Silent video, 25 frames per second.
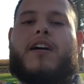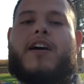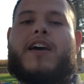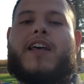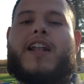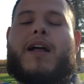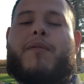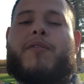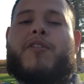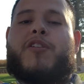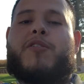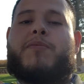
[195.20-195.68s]

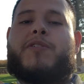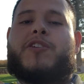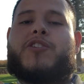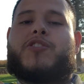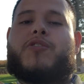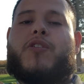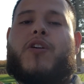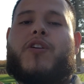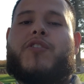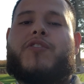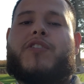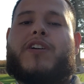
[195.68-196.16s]
And I'm gonna be
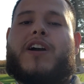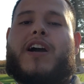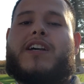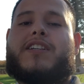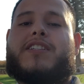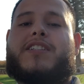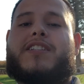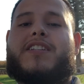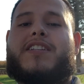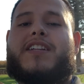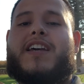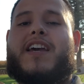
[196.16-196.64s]
showing you
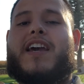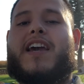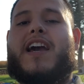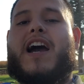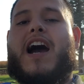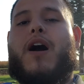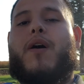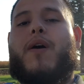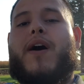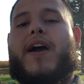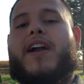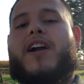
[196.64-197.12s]
guys today
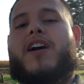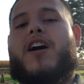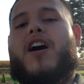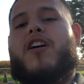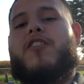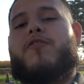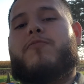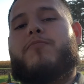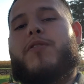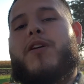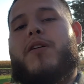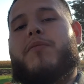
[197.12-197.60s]
how I
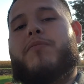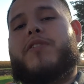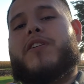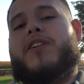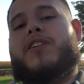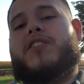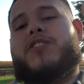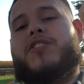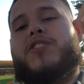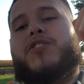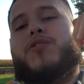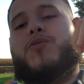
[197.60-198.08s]
carve
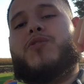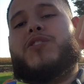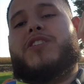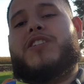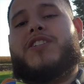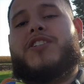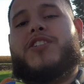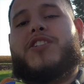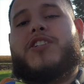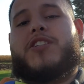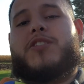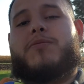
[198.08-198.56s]
pumpkins
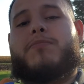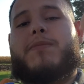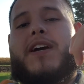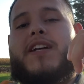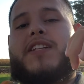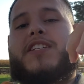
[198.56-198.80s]
using just my